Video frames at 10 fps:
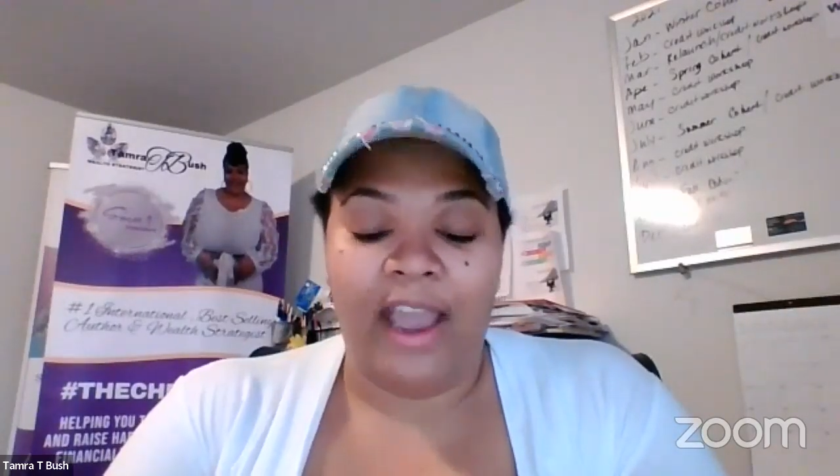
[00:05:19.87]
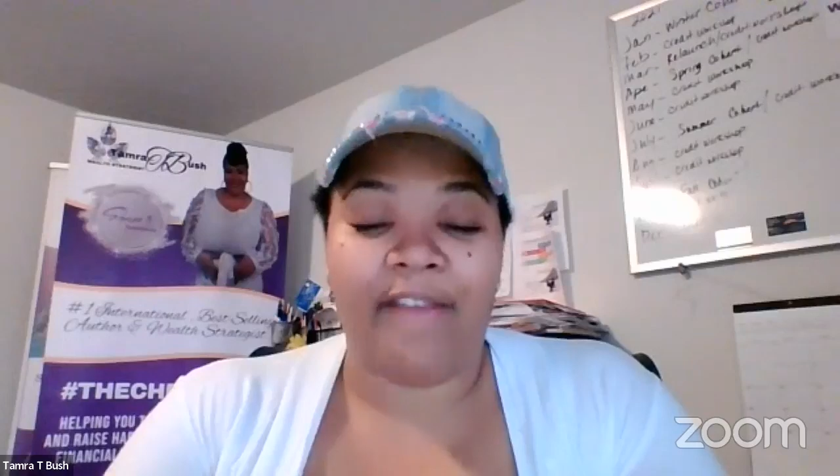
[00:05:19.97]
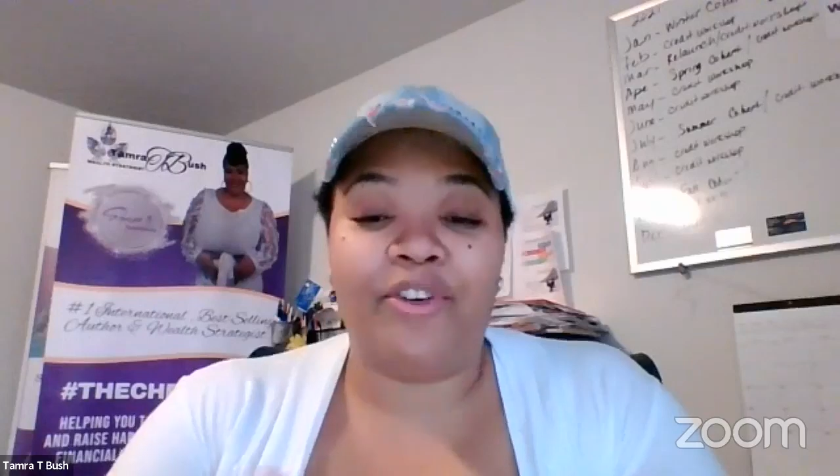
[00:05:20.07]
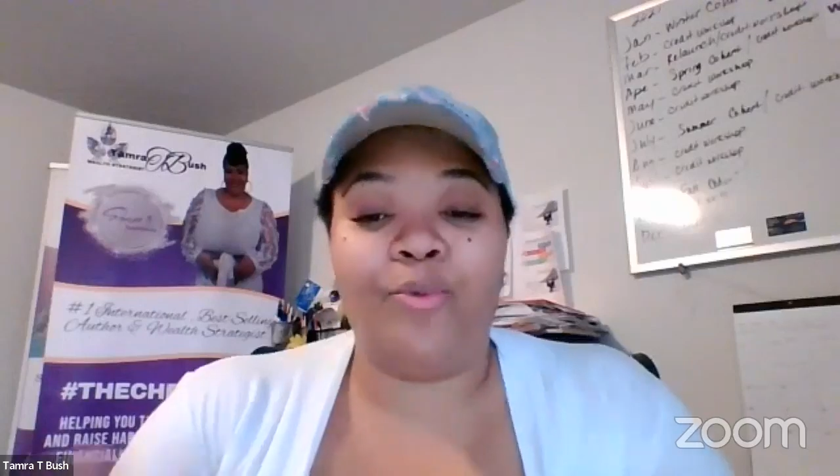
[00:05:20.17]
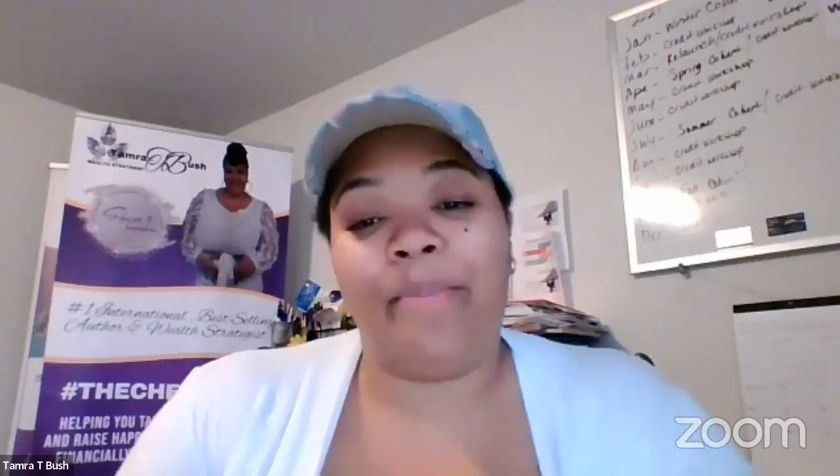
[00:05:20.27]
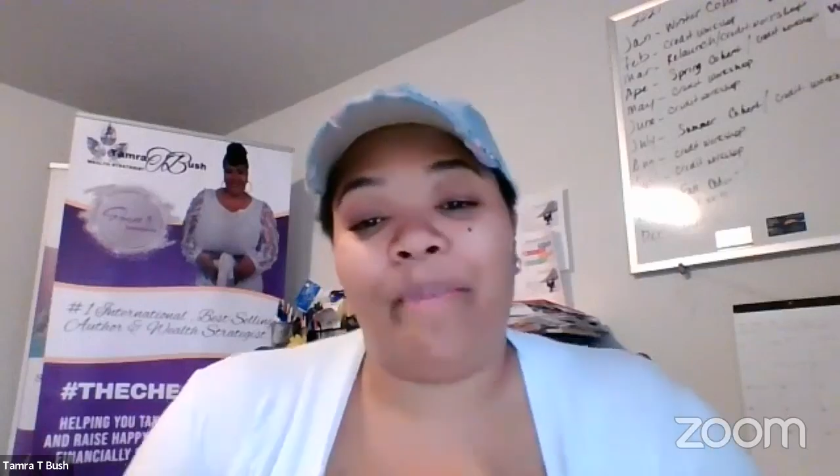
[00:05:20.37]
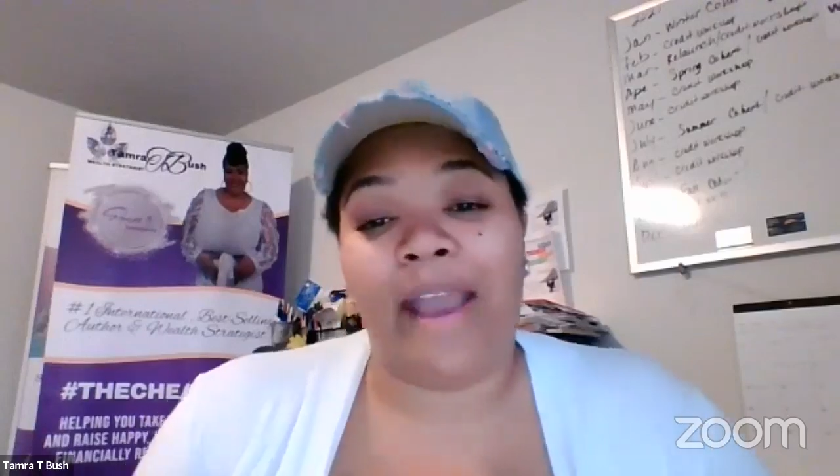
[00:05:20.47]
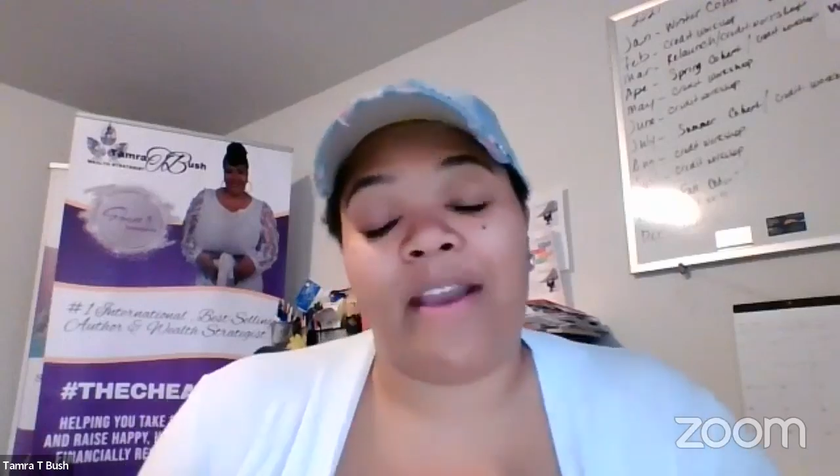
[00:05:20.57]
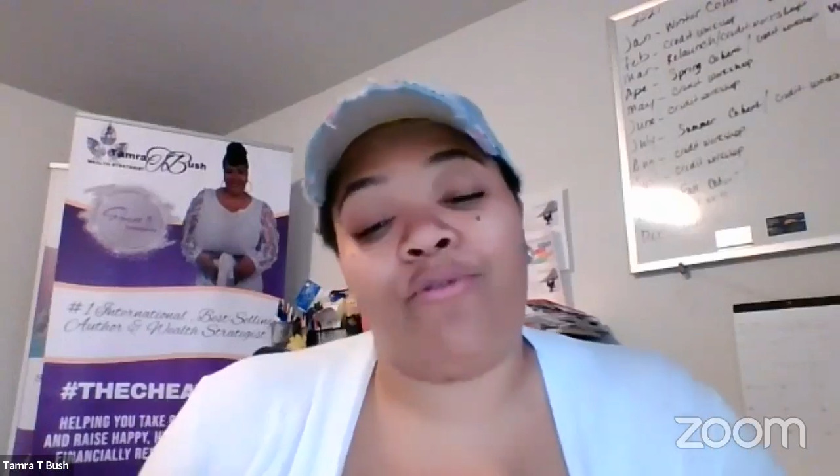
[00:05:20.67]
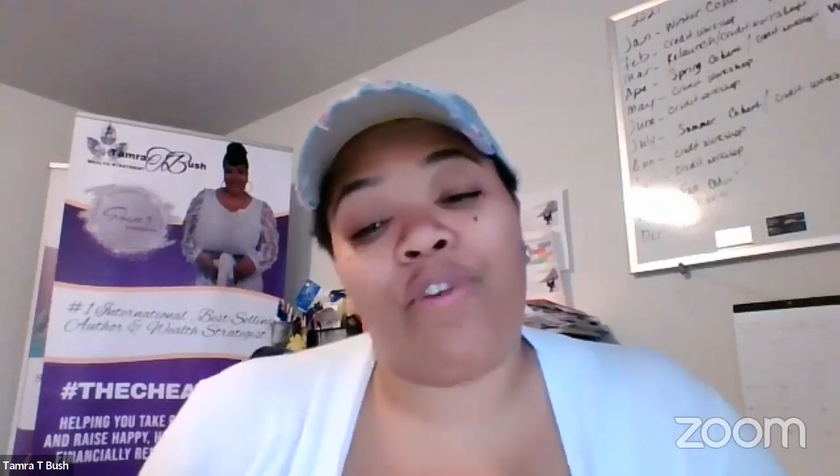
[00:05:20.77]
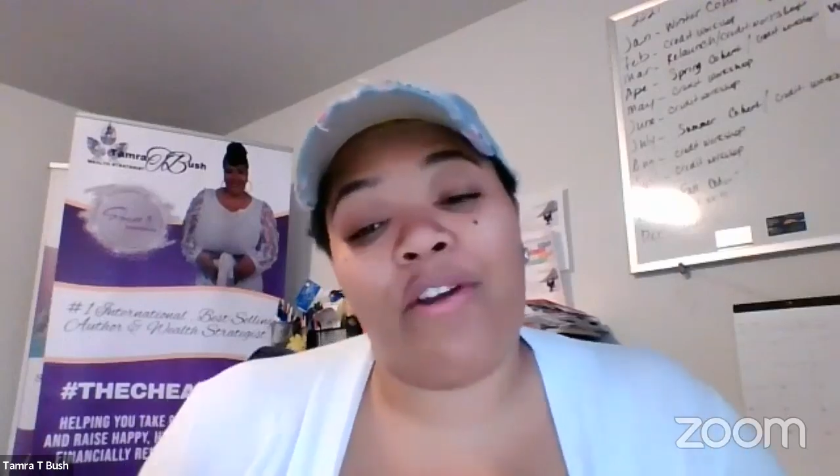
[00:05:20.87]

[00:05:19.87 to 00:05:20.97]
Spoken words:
Have you went back and